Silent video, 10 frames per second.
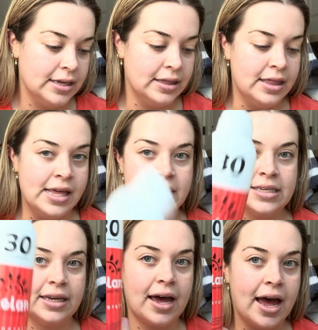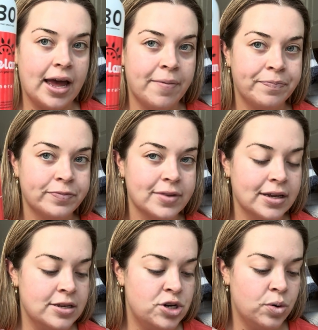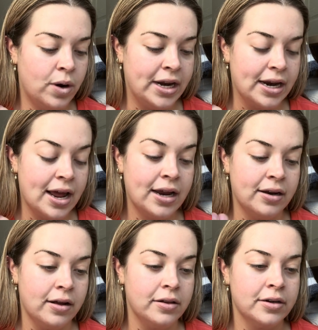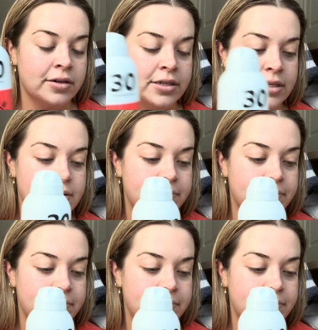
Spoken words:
This guy is $29.